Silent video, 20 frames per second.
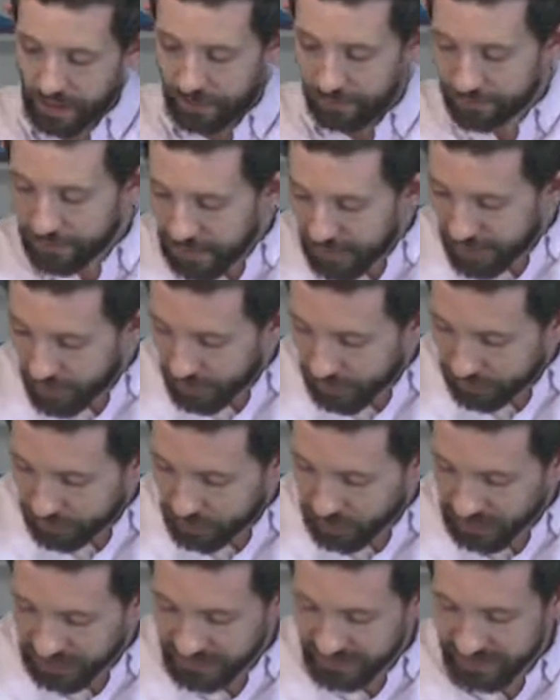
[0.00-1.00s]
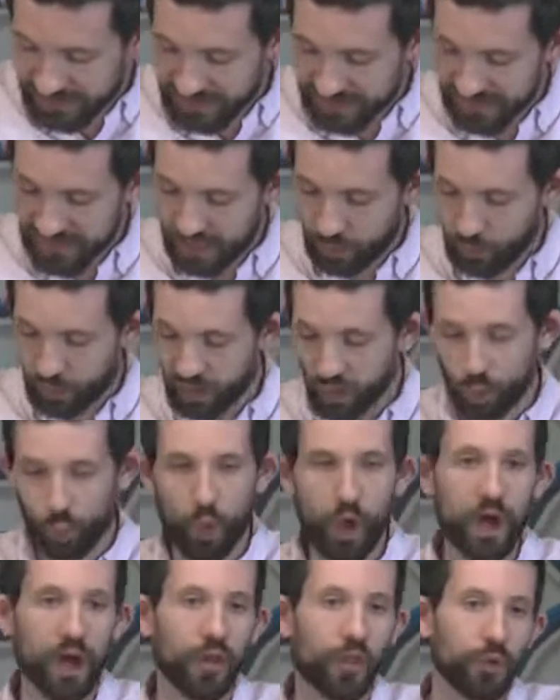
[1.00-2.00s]
the Father of Jesus, that we can
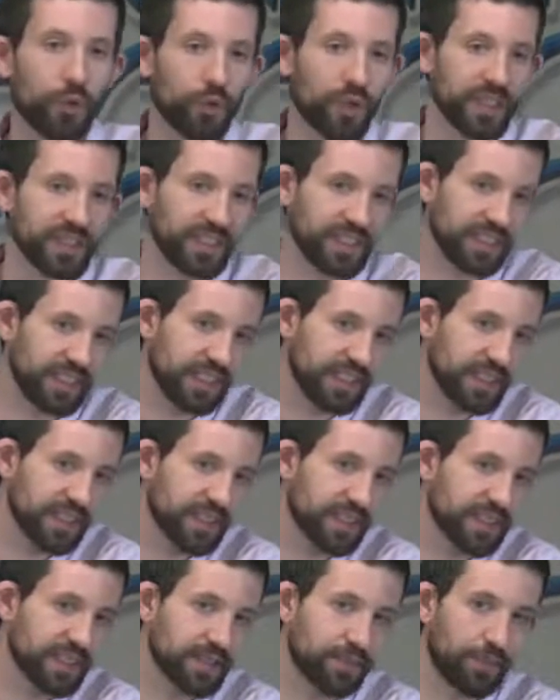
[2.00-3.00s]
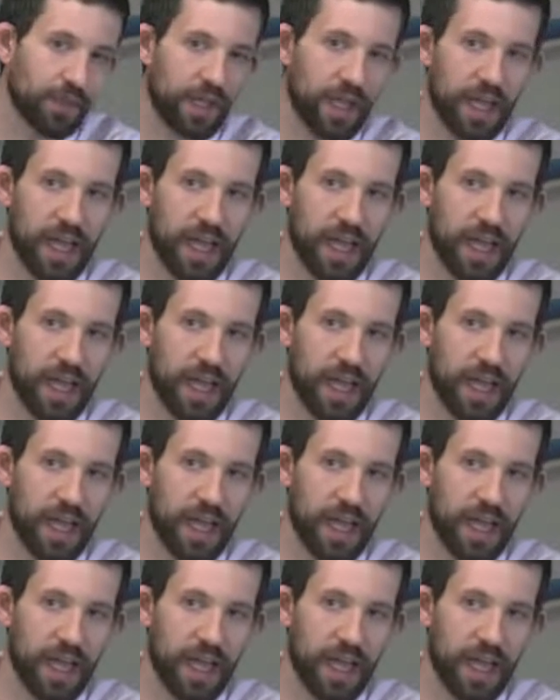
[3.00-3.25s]
walk through the seas,